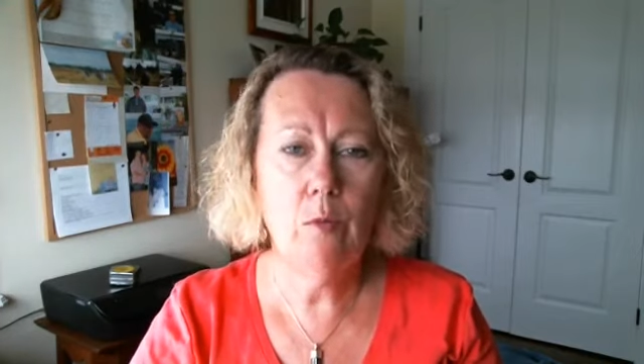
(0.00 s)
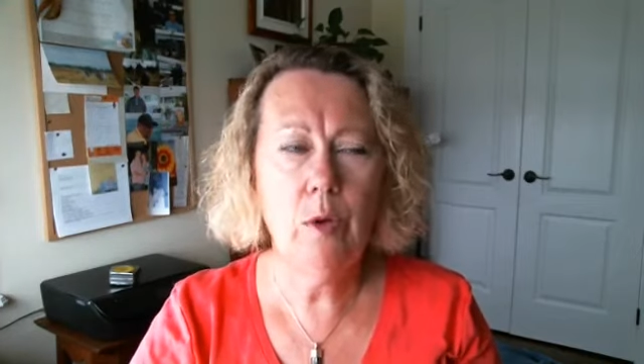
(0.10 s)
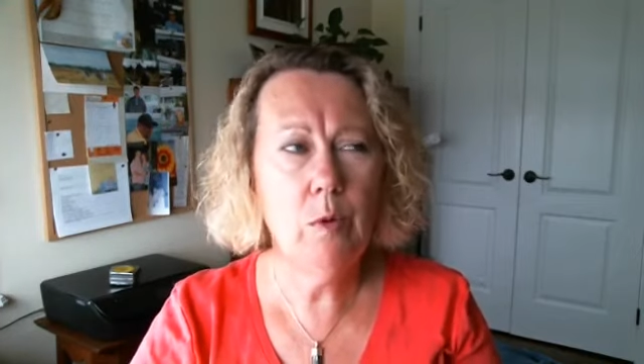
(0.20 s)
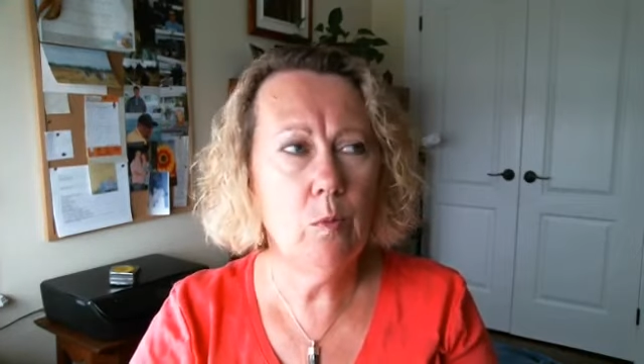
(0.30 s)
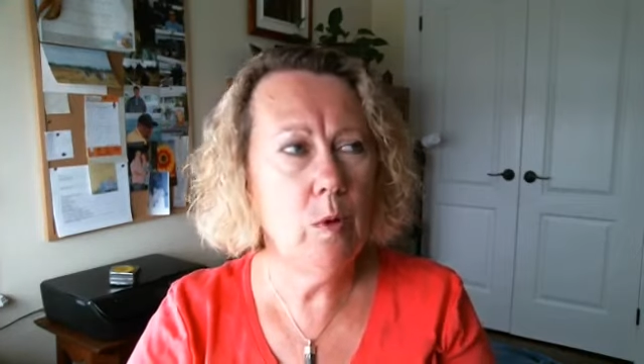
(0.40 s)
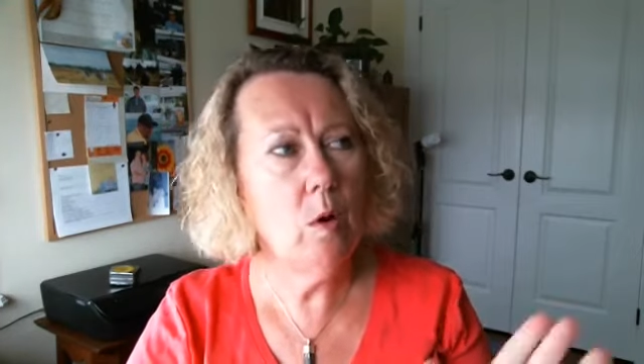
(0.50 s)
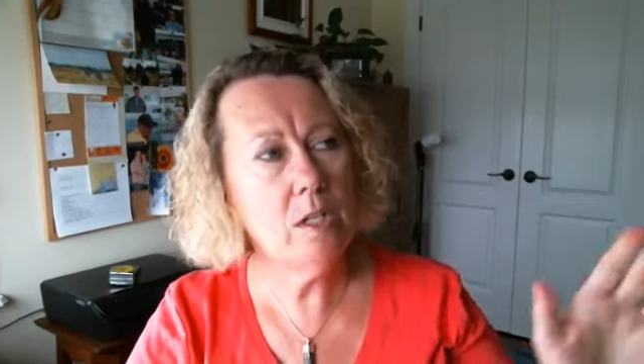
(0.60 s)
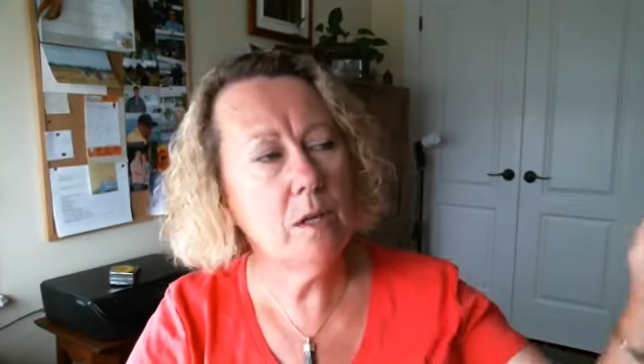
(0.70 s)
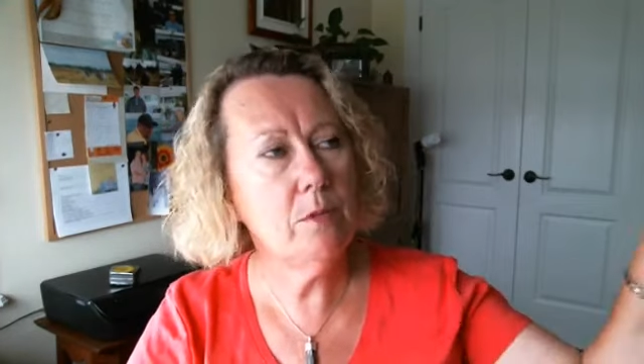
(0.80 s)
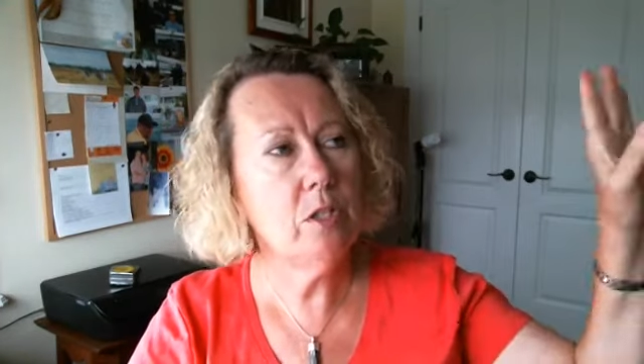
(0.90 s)
We
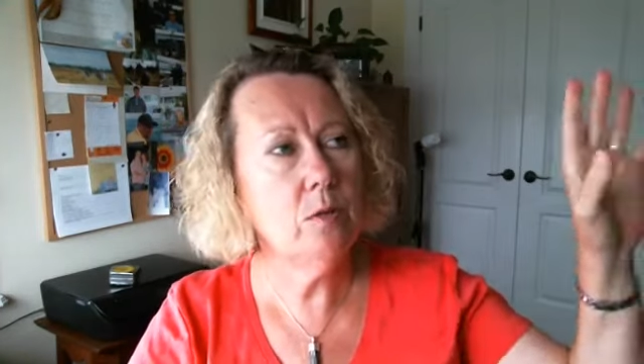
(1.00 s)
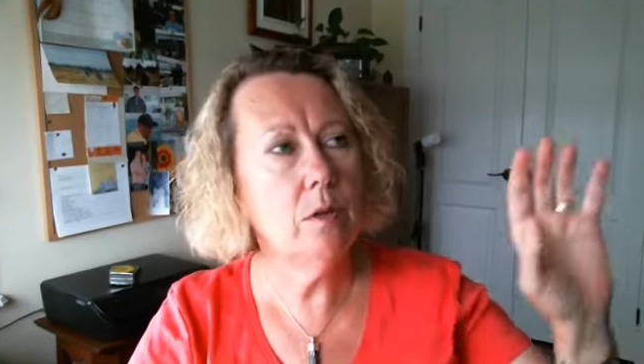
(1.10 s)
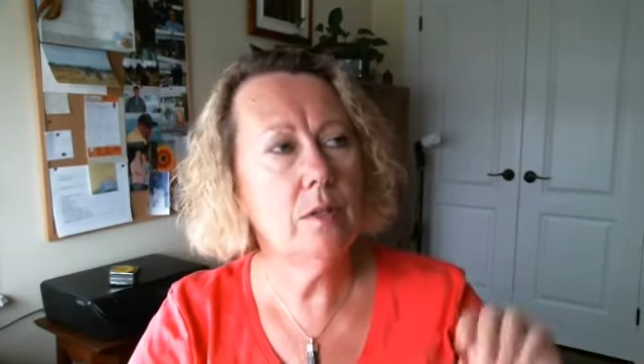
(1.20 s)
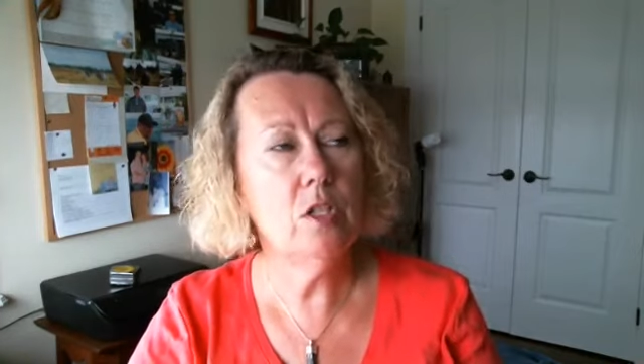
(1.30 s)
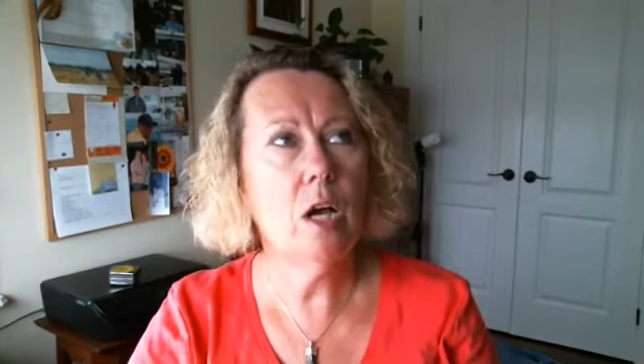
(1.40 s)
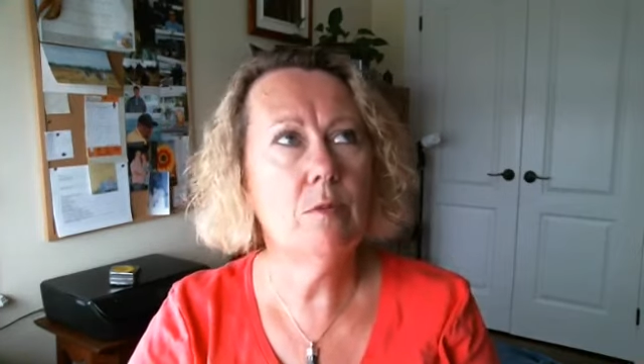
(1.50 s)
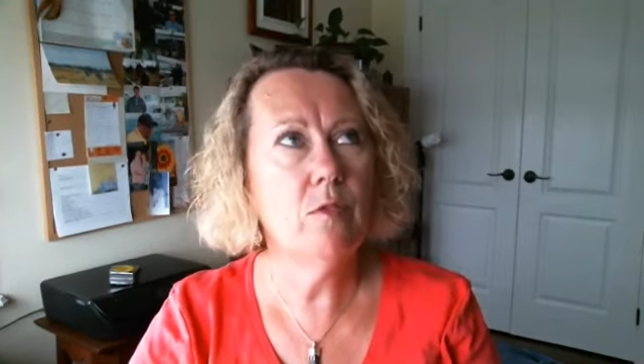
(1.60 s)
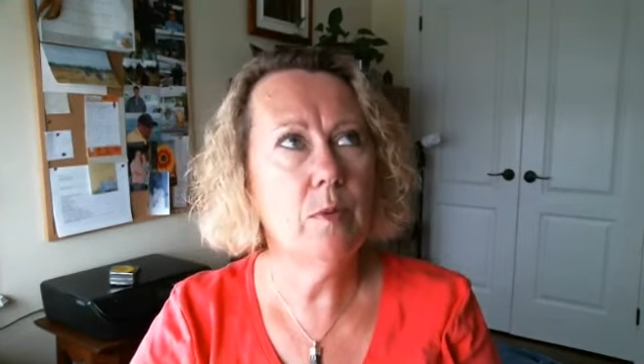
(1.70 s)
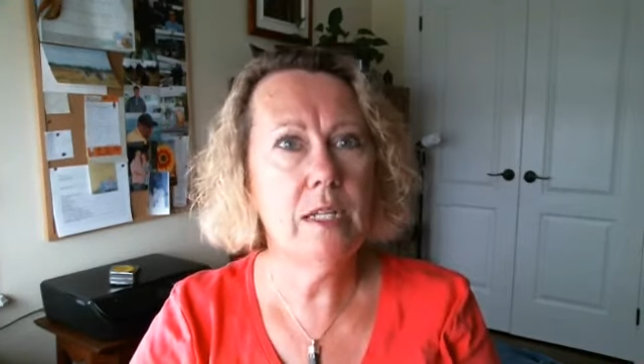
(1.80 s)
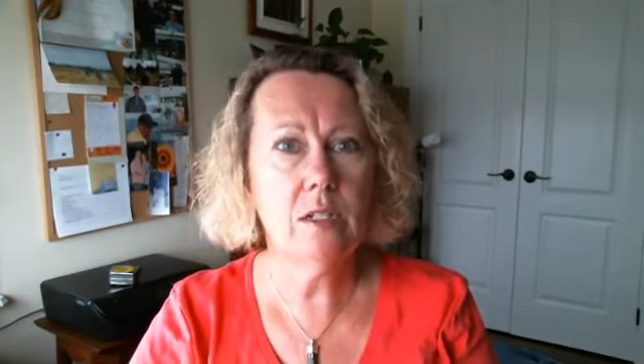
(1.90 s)
walked up to the top of
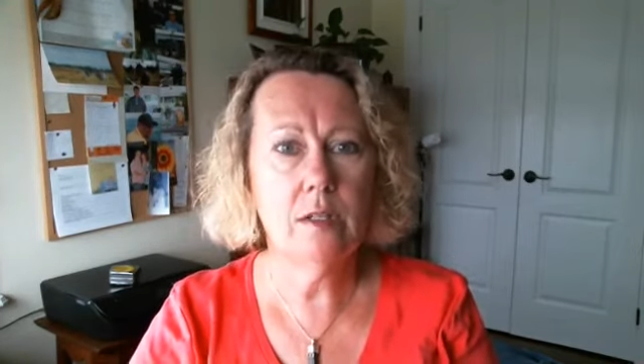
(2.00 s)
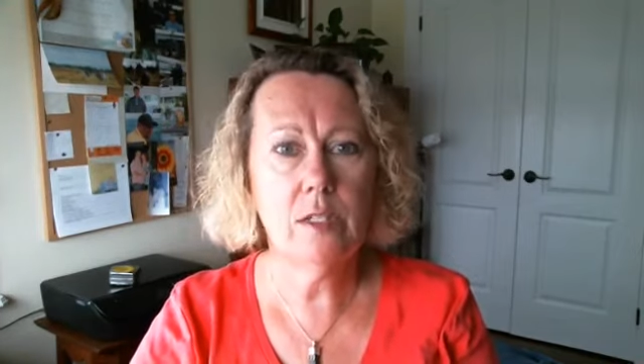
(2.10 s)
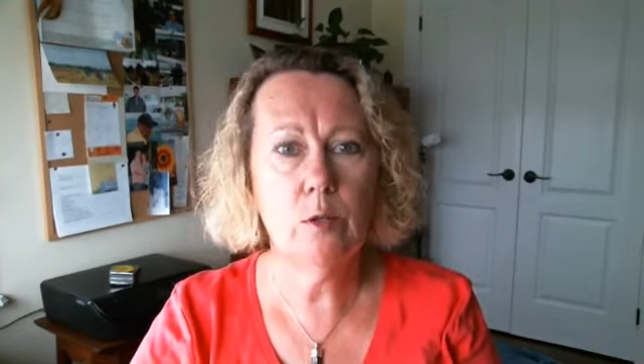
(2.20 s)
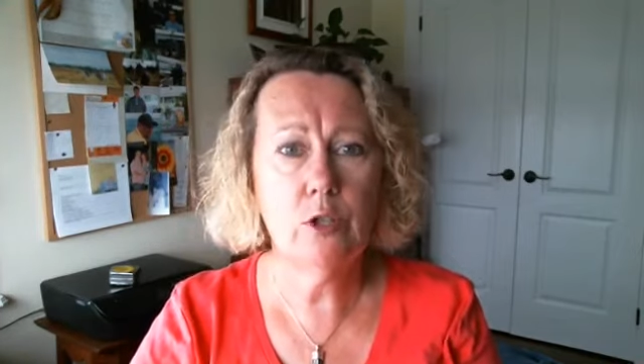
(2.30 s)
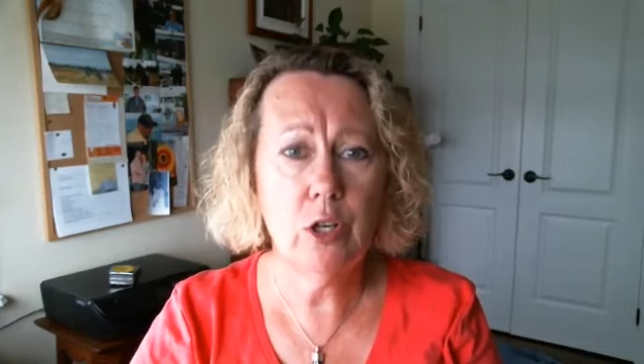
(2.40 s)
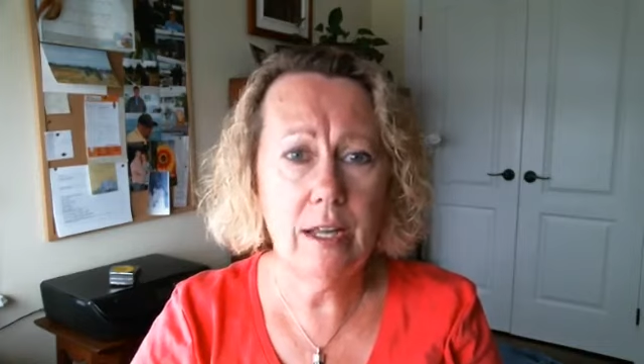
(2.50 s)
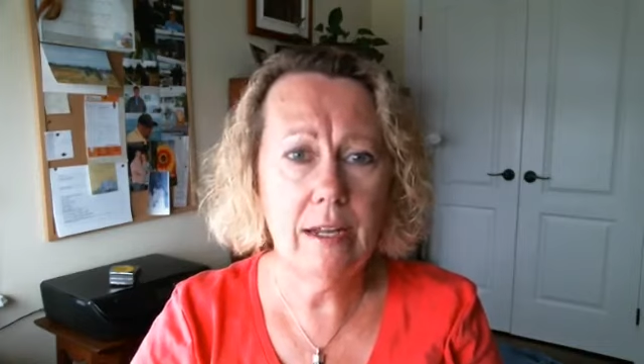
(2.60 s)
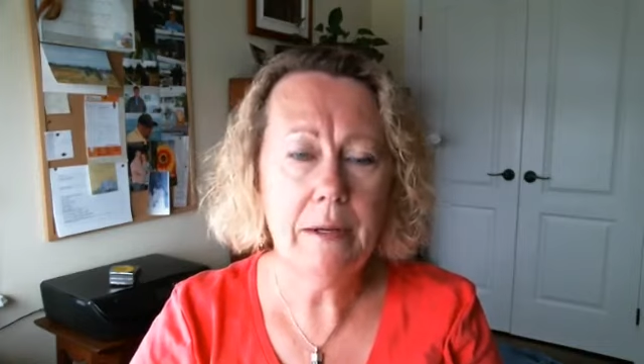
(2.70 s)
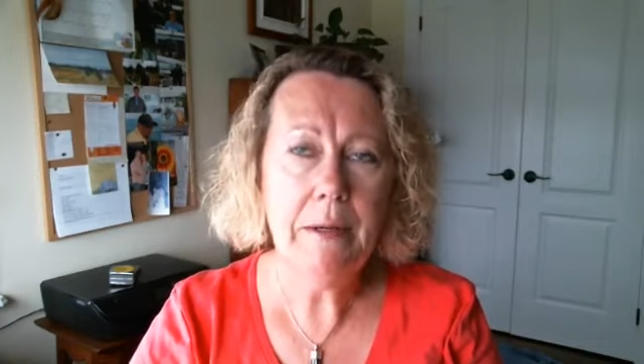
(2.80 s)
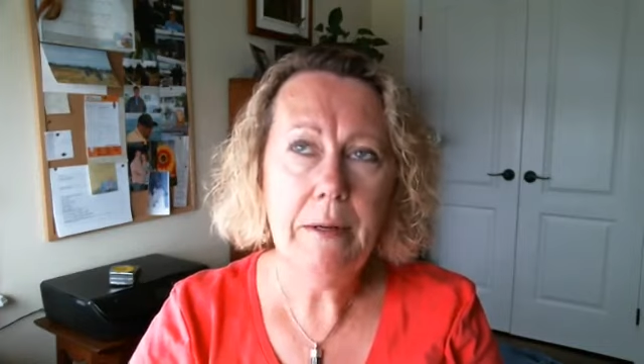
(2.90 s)
a place called Soldier Lake.